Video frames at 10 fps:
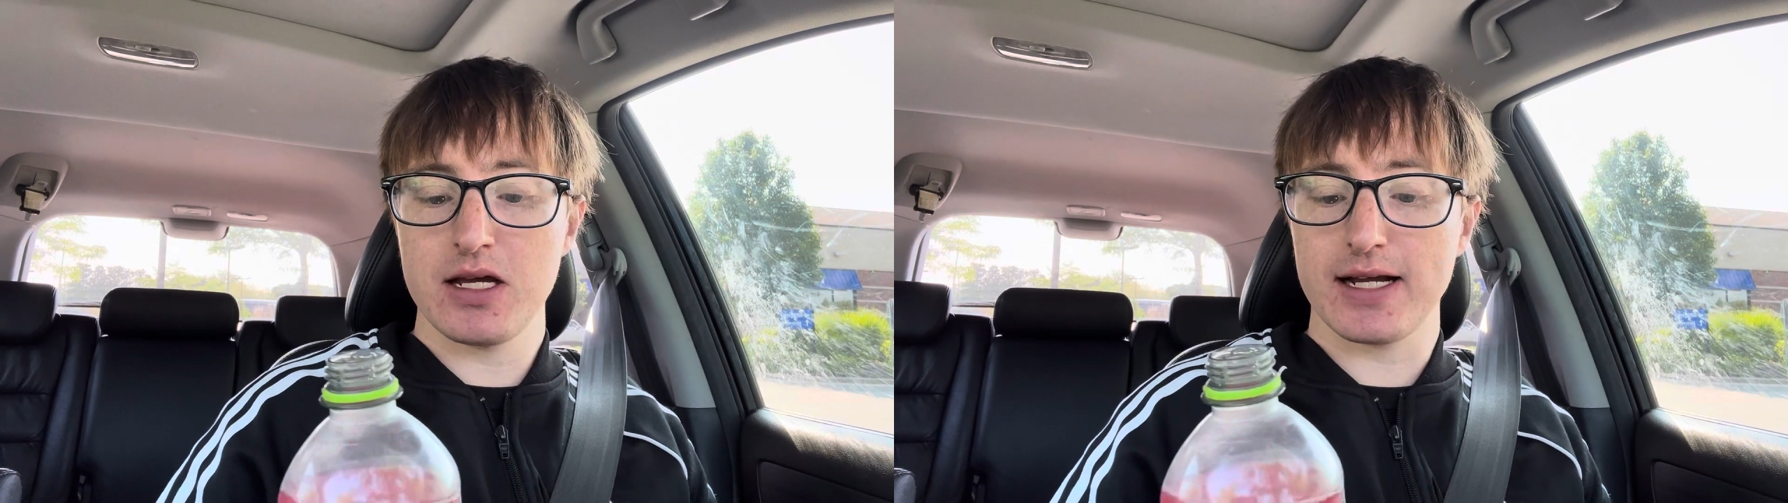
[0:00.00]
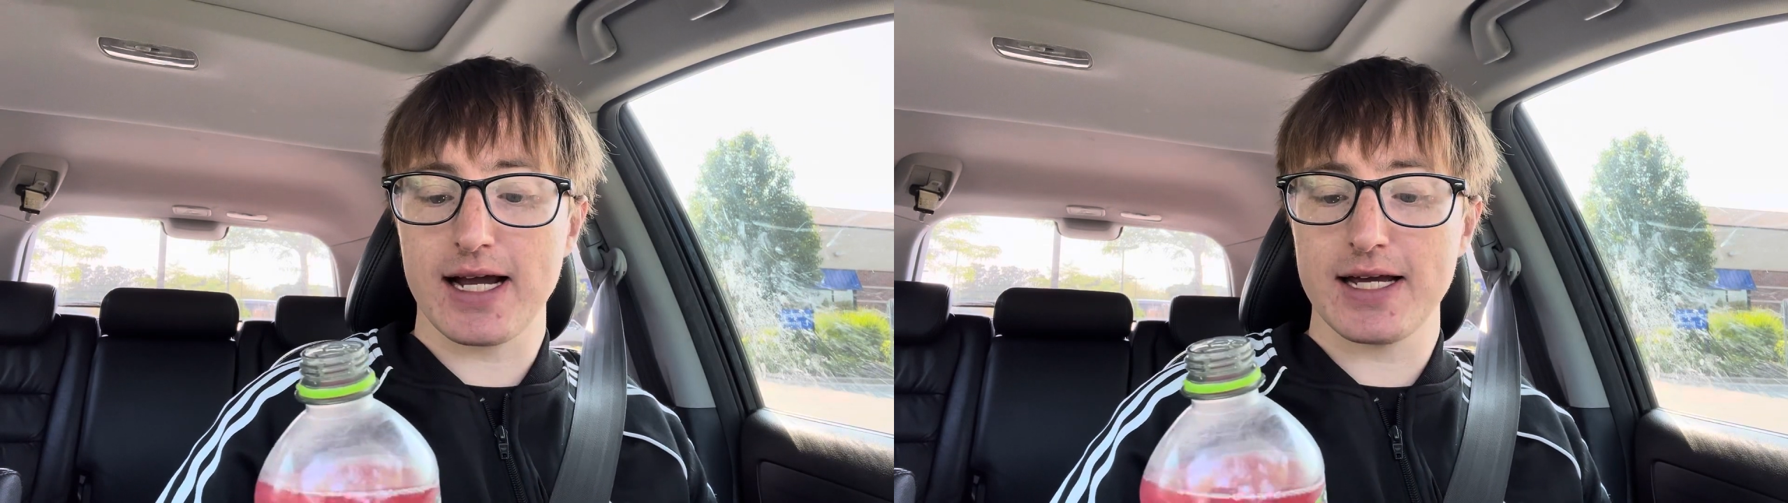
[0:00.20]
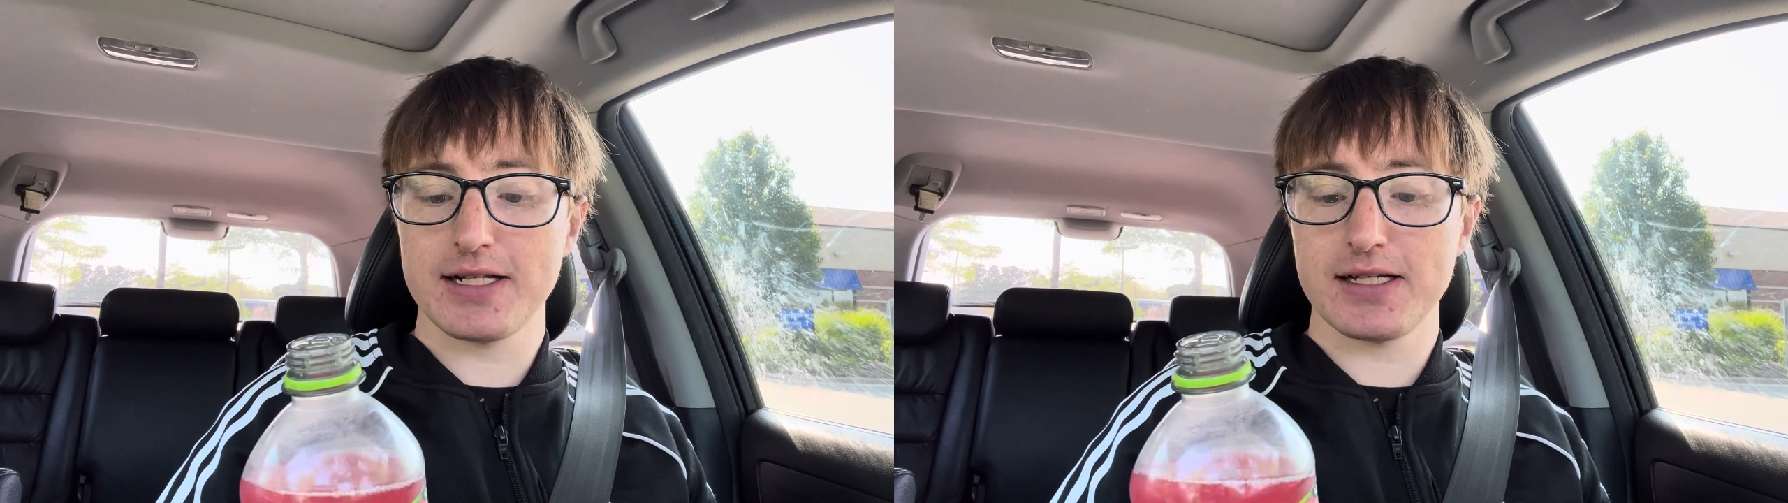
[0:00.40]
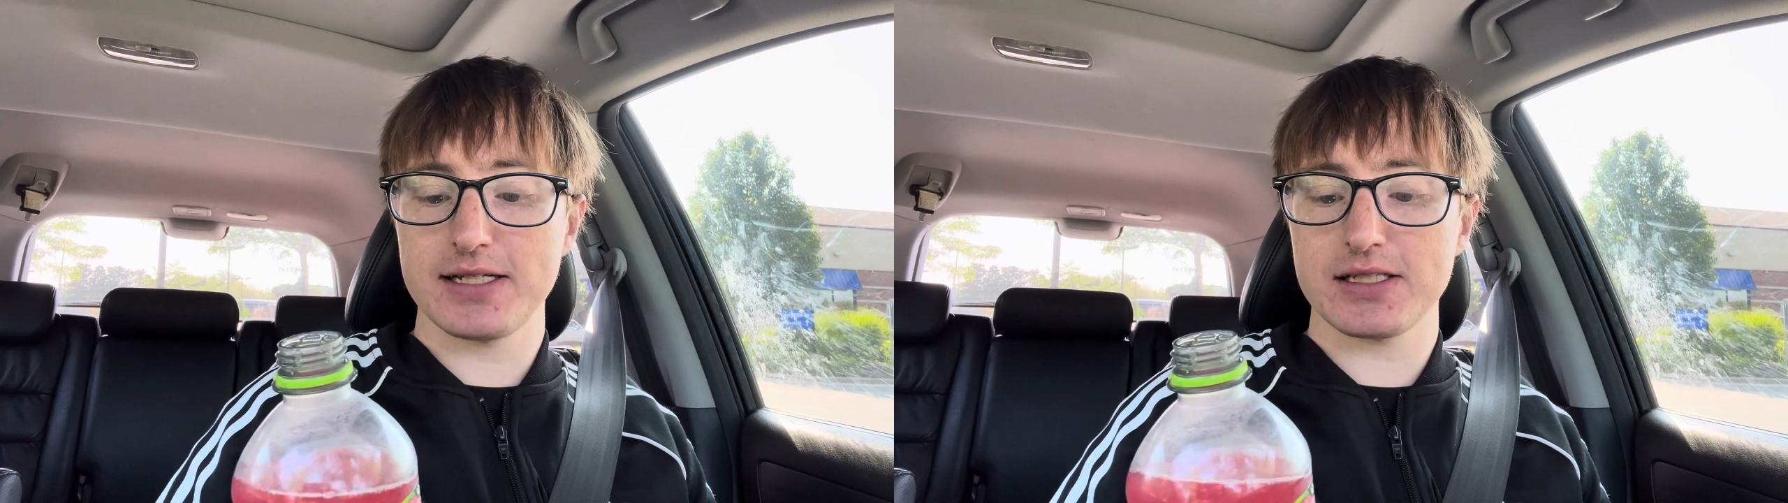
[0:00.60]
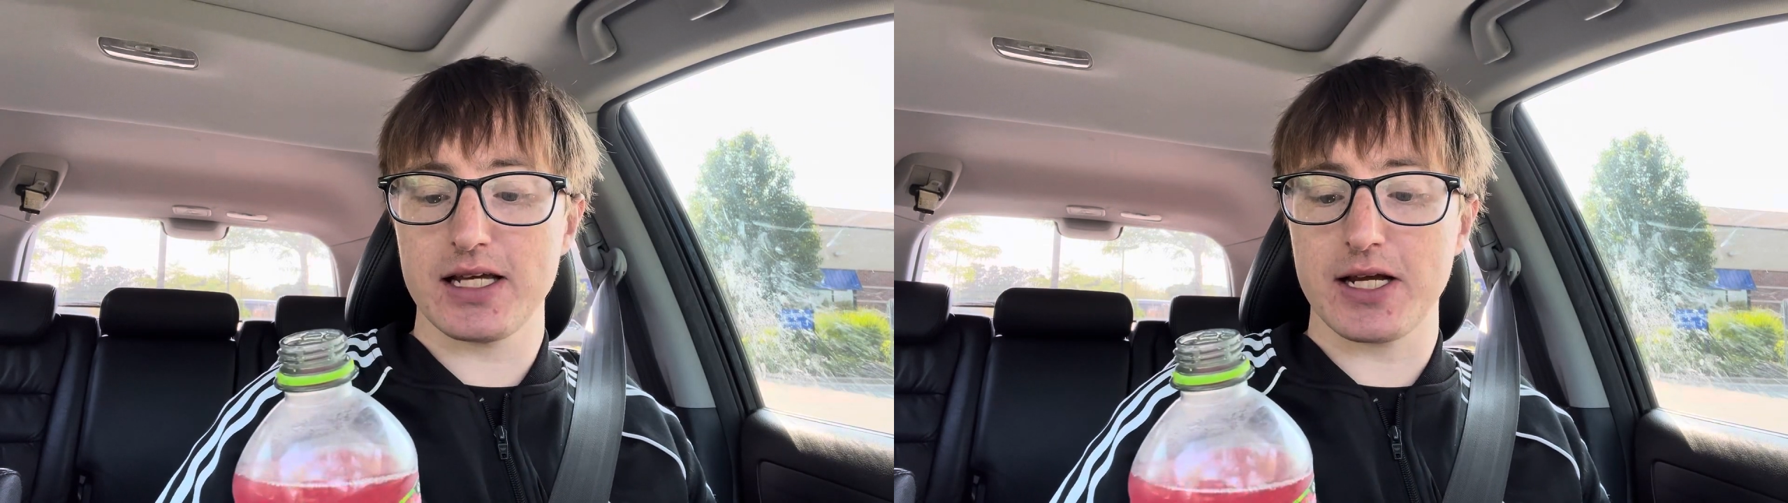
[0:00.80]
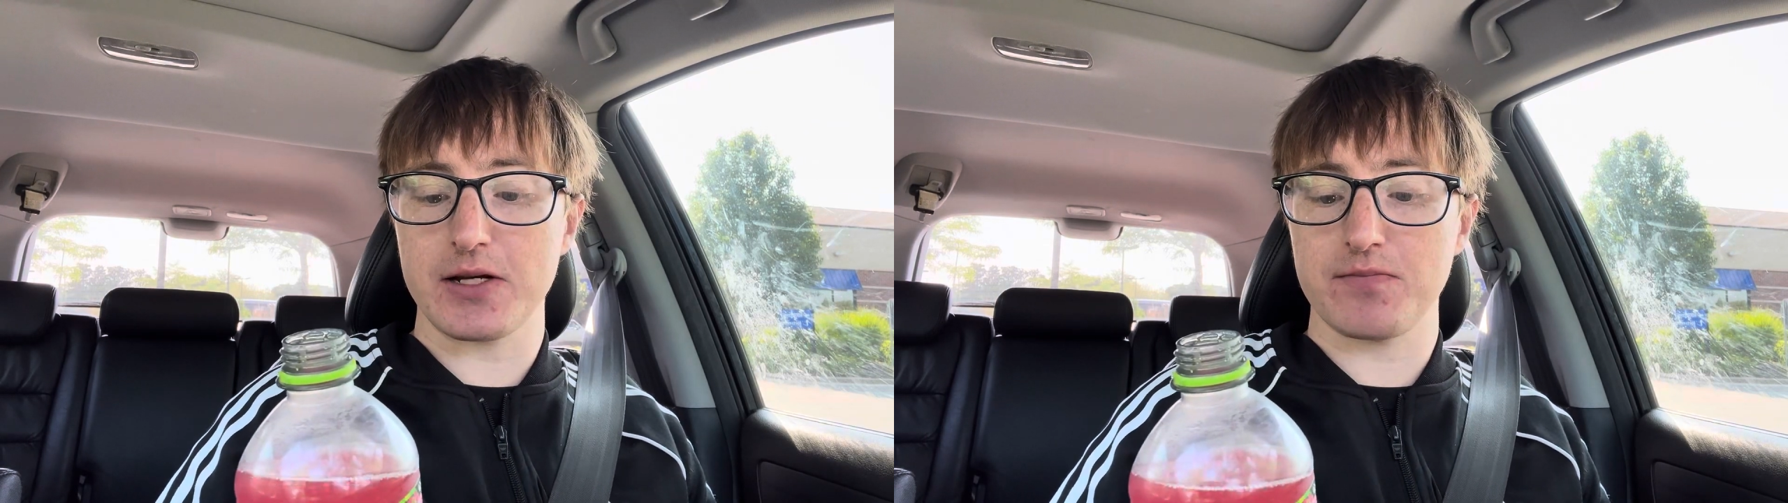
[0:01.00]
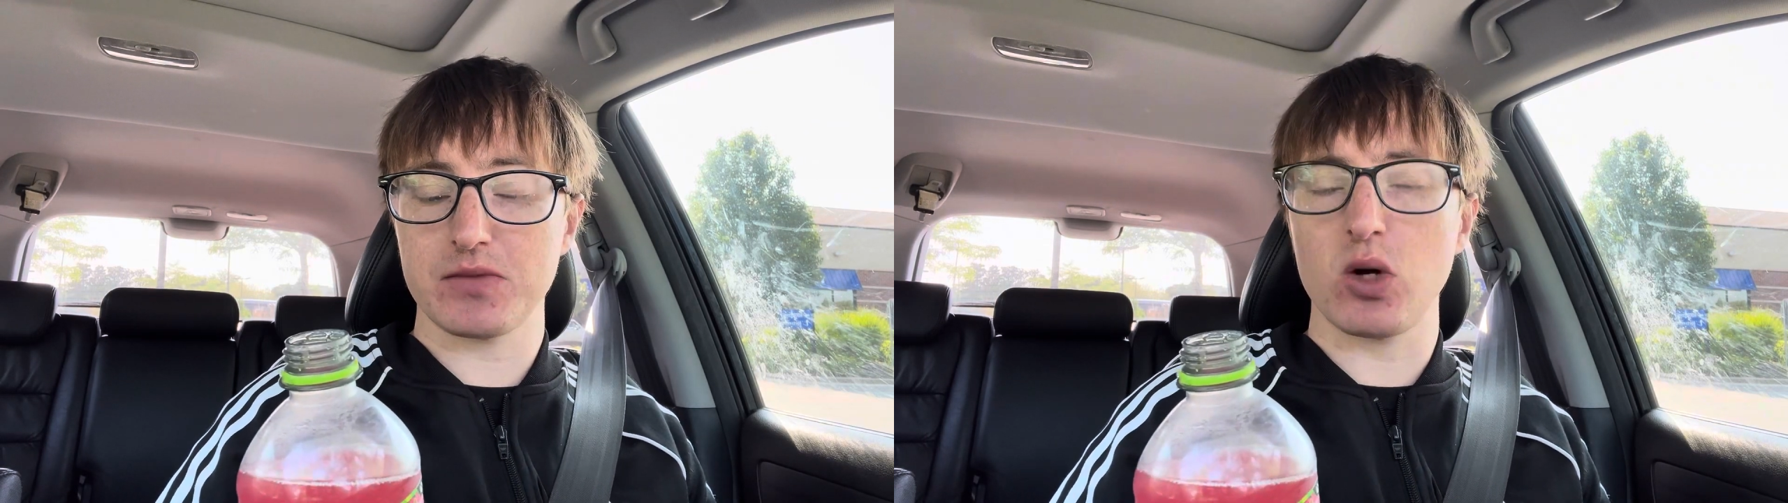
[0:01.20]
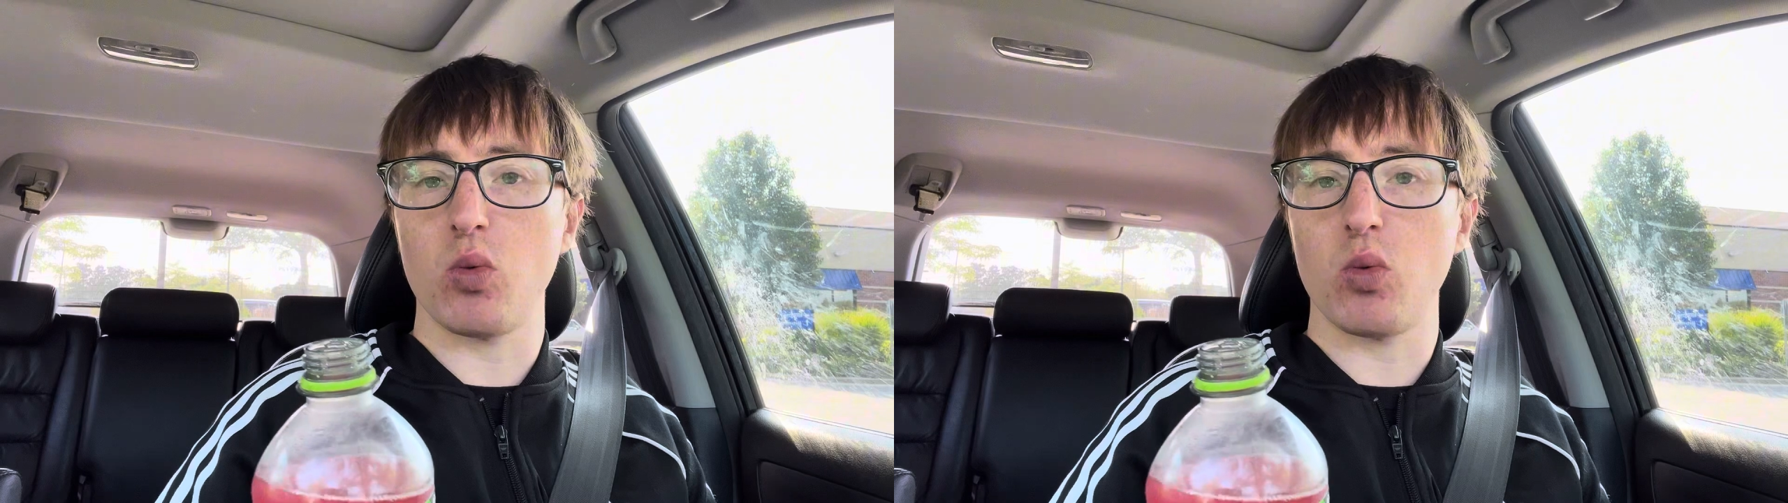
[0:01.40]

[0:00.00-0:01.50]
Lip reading: It kind of tastes like a